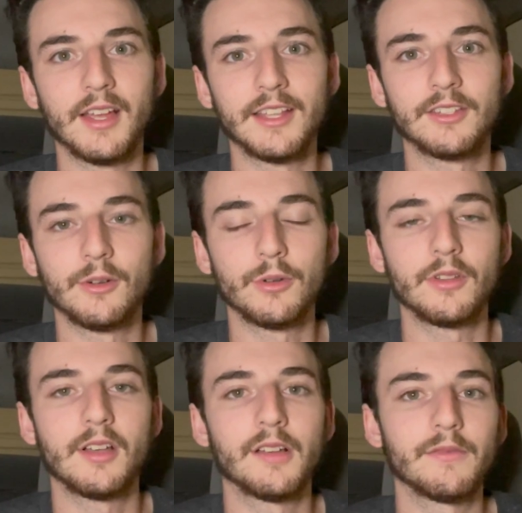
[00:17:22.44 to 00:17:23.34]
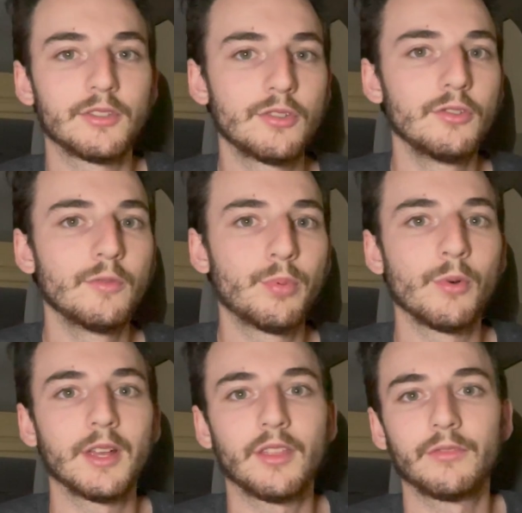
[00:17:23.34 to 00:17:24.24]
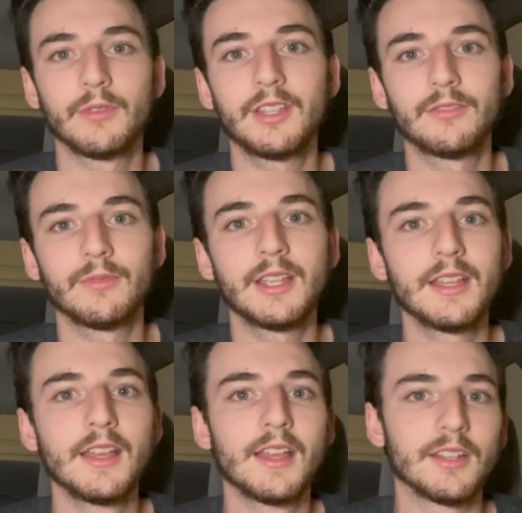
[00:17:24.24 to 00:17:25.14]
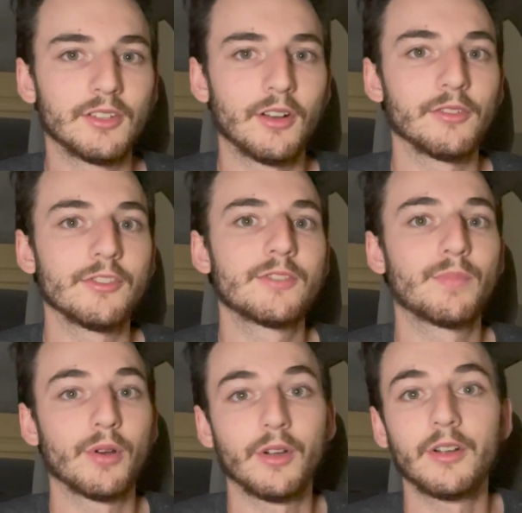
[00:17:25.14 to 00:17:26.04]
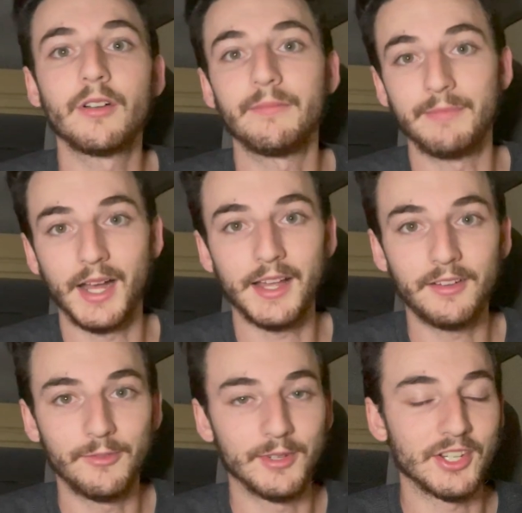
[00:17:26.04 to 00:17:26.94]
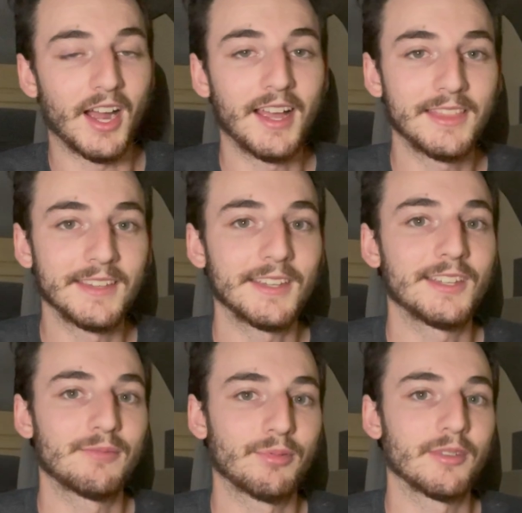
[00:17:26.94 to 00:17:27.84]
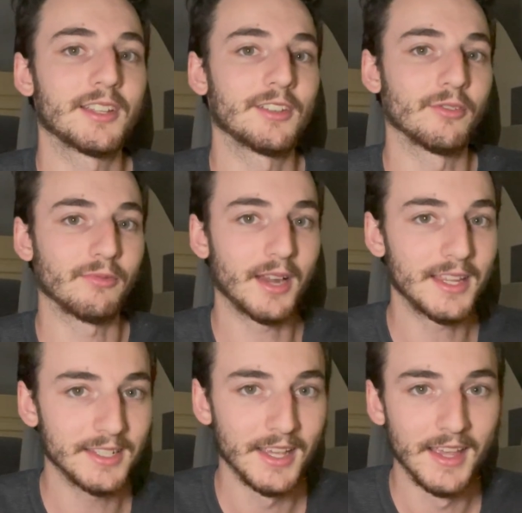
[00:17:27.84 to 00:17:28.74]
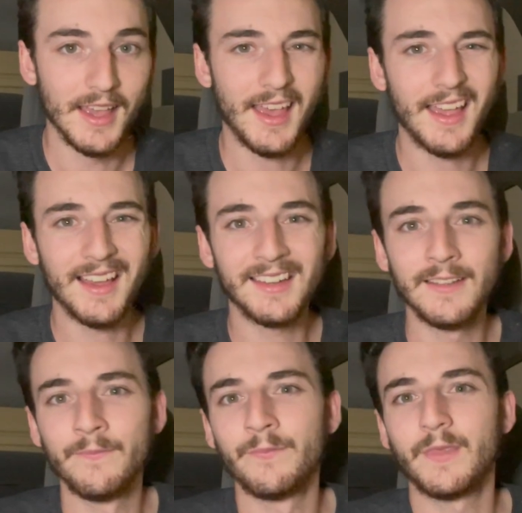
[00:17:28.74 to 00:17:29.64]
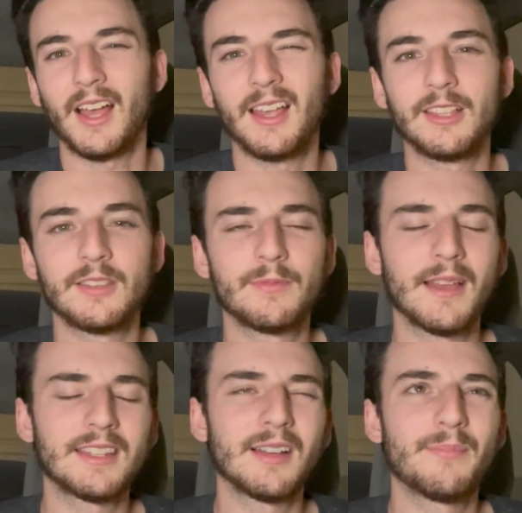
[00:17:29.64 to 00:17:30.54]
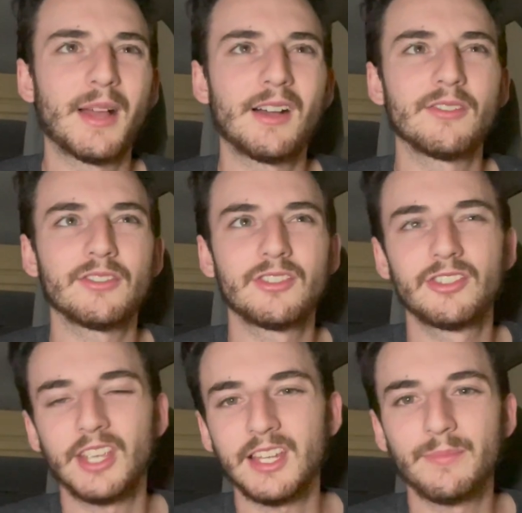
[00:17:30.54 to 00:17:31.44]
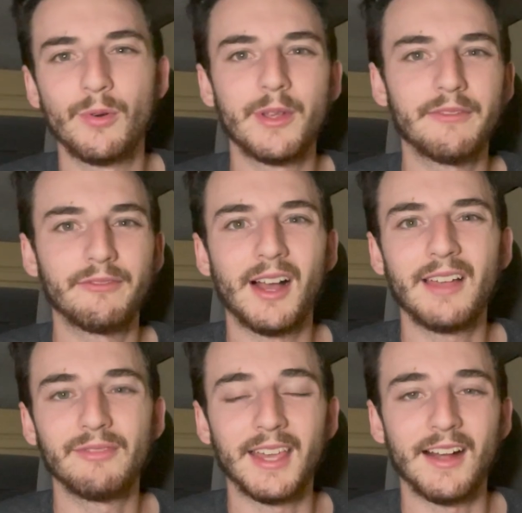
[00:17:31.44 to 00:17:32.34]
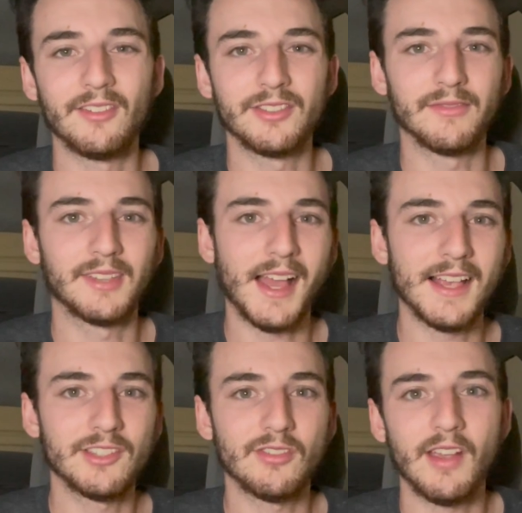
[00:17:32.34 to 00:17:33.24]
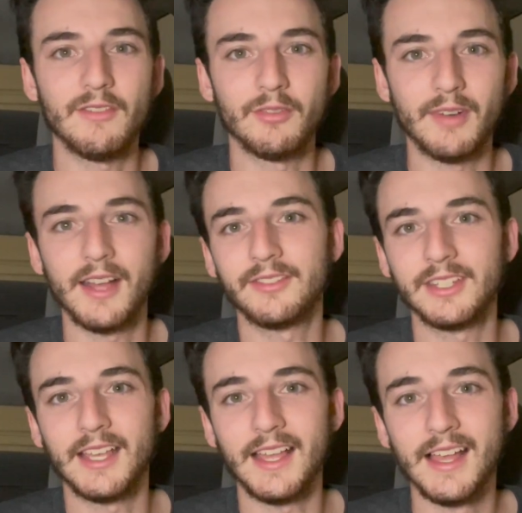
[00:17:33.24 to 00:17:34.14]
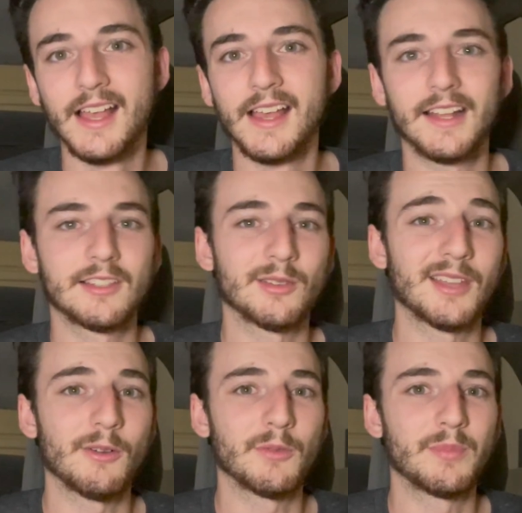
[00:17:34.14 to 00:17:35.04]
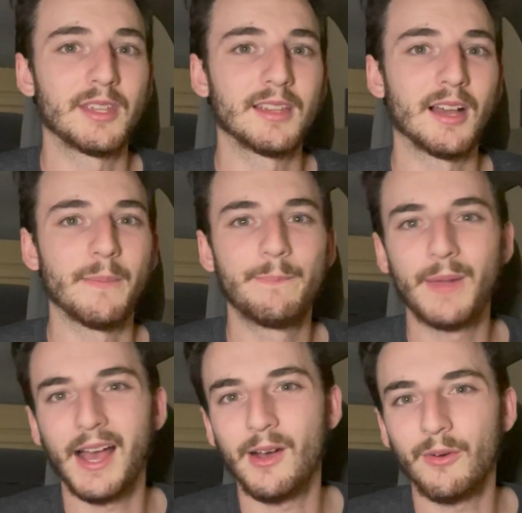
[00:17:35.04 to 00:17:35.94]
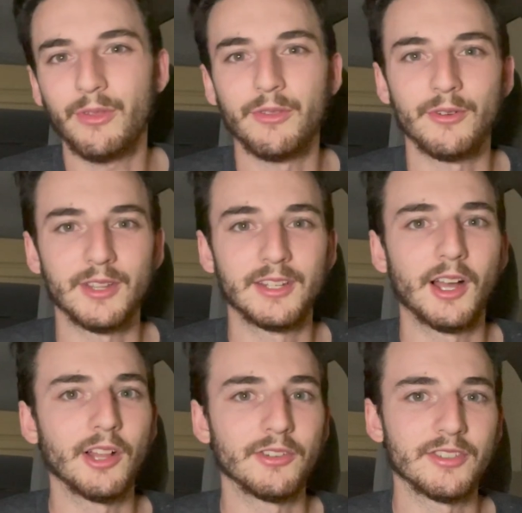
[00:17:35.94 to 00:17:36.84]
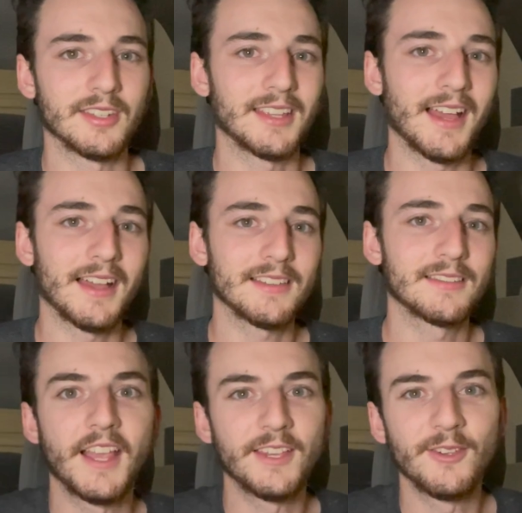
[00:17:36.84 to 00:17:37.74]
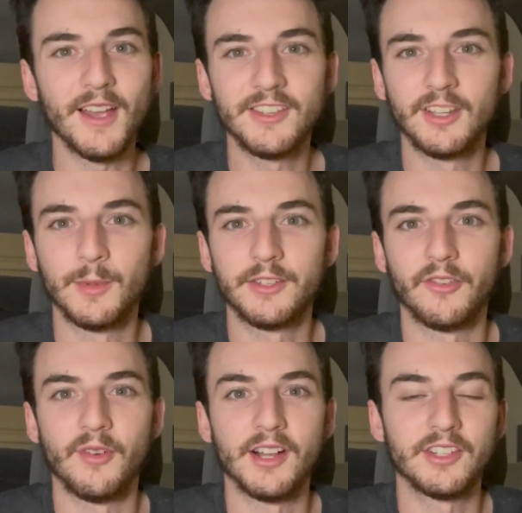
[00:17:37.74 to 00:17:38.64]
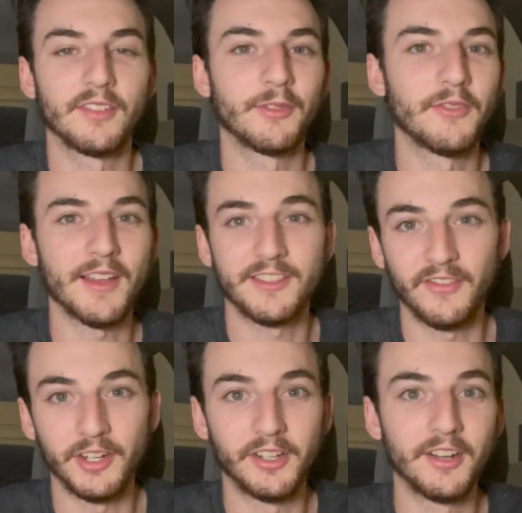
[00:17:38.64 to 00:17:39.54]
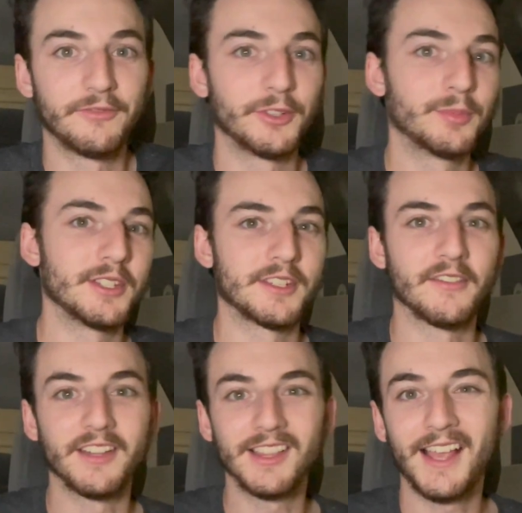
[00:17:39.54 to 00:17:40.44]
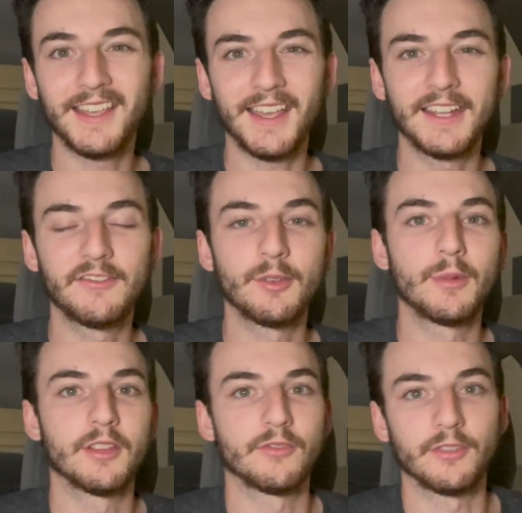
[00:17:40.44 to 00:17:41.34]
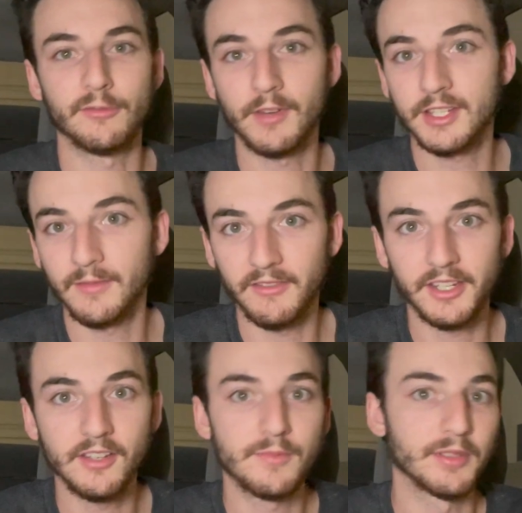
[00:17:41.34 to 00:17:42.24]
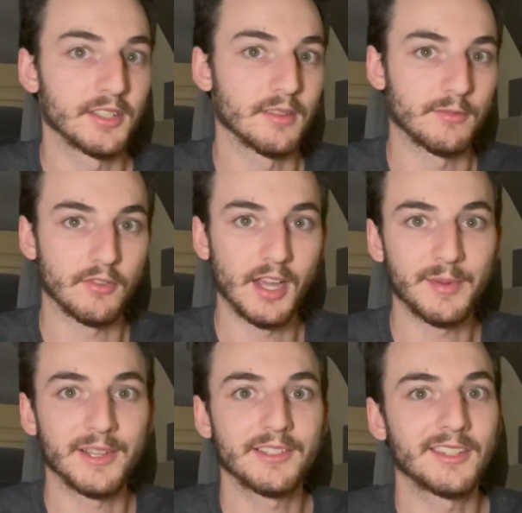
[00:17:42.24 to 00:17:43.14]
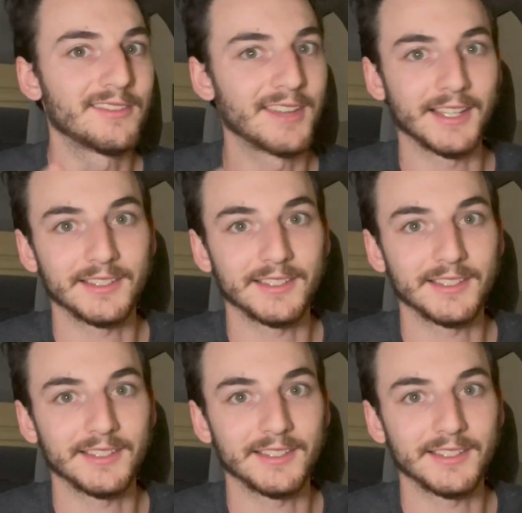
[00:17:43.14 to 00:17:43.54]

a total of 2.33 dollars per mile, which I think is pretty great. And I spent about 6.5 gallons of gas driving around today, and so that would be about $30 in gas. Thank you guys so much for watching. If you found this video helpful, please give it a like, and if you've been enjoying the rest of my videos, please subscribe, and I'll see you next